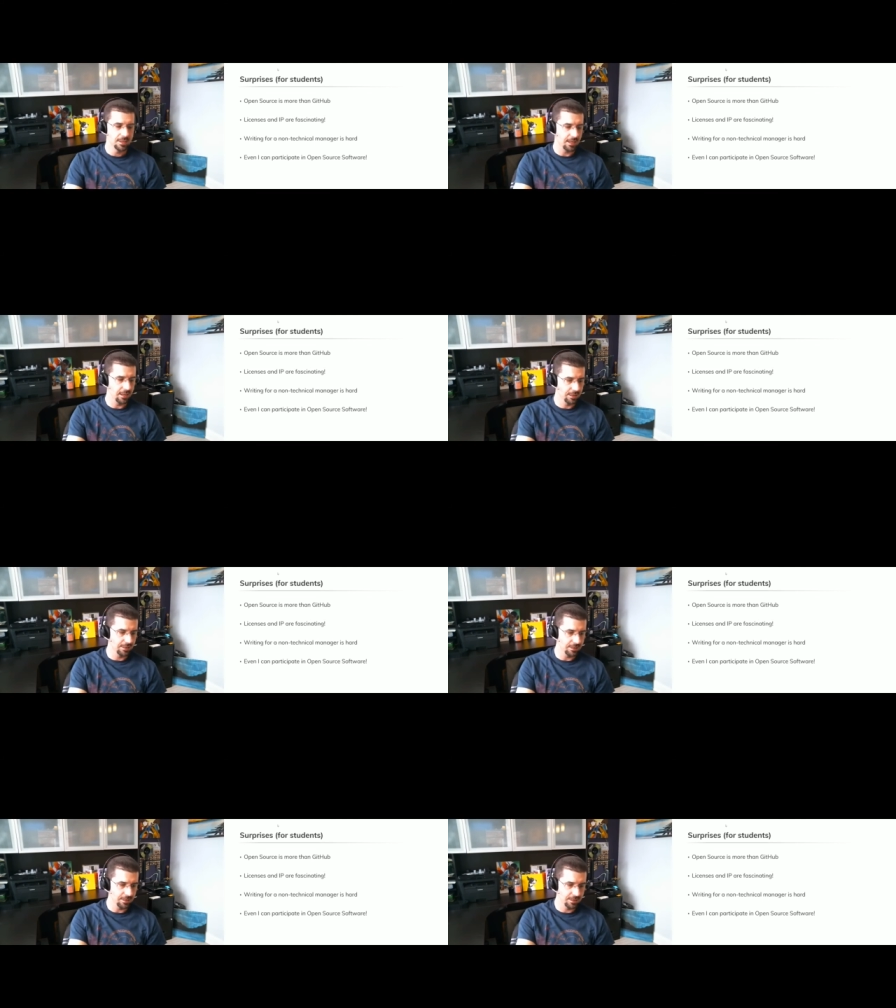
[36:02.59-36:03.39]

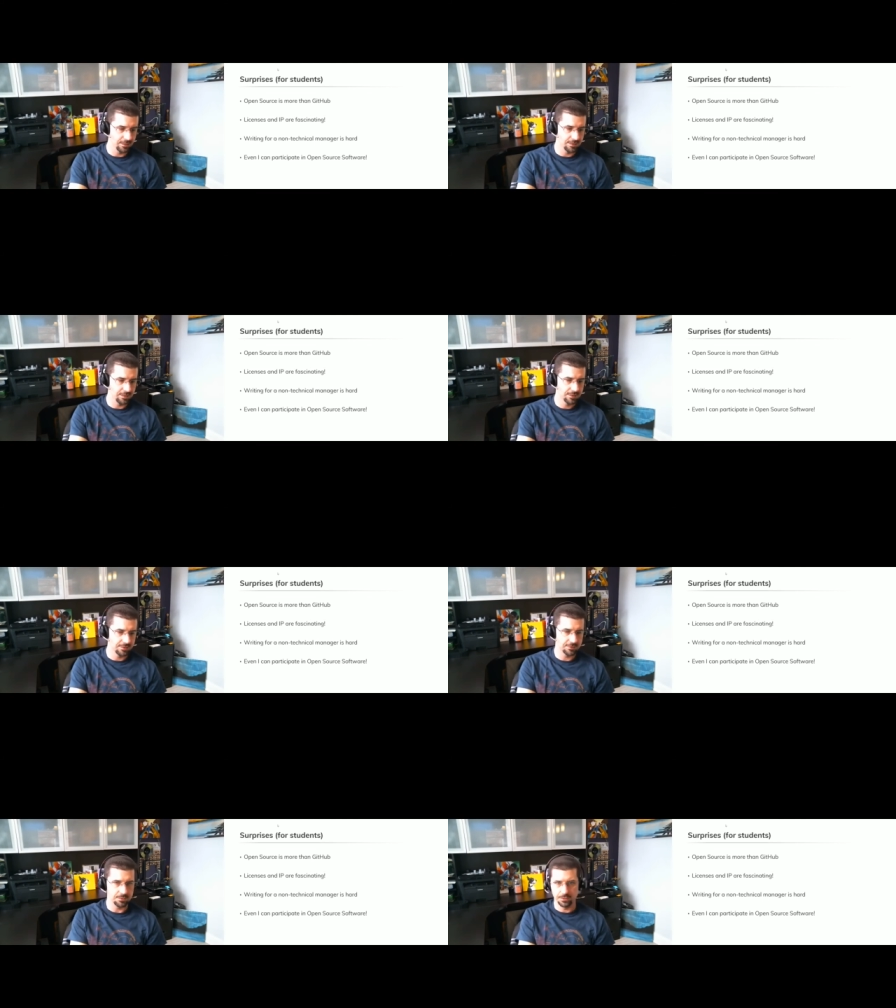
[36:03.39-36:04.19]
and in
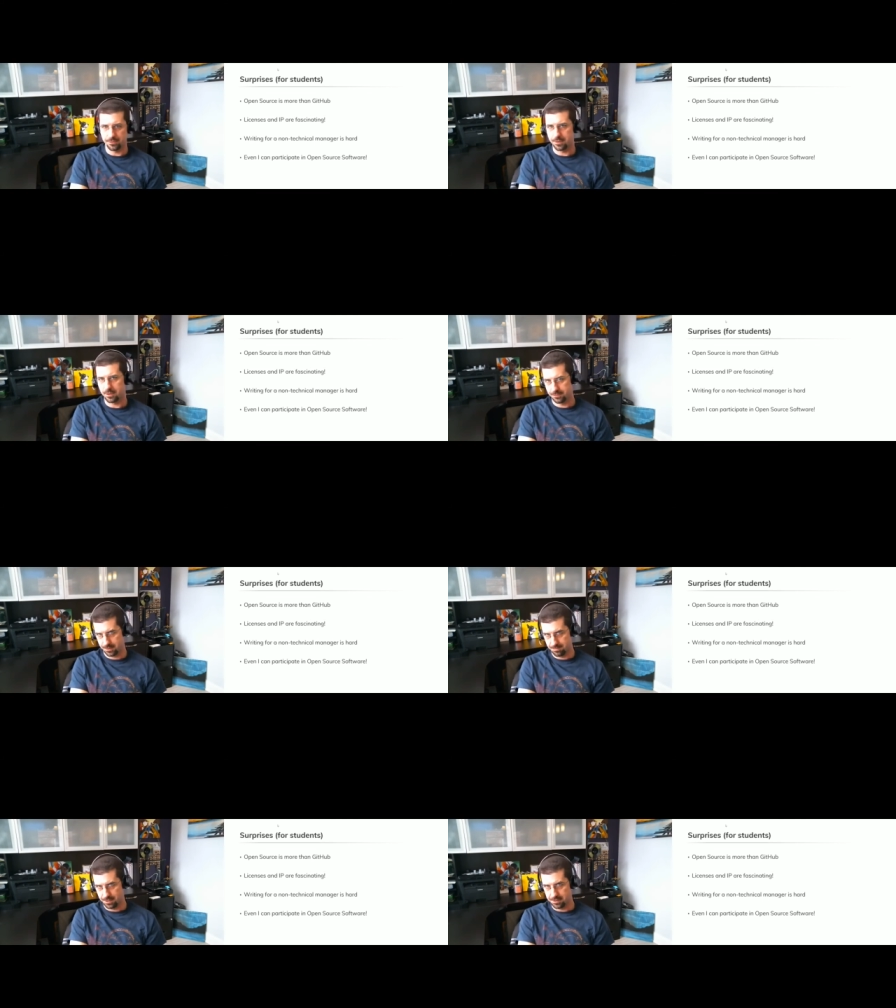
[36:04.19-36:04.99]
the School of
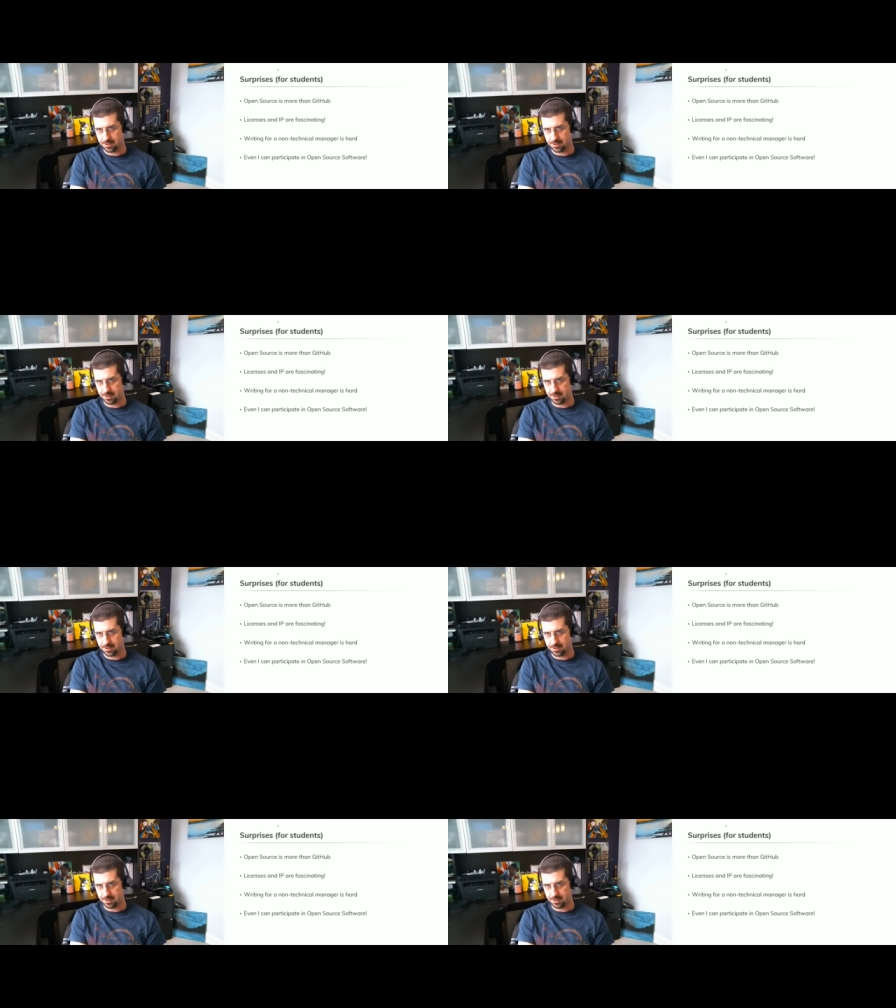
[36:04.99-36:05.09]
Computer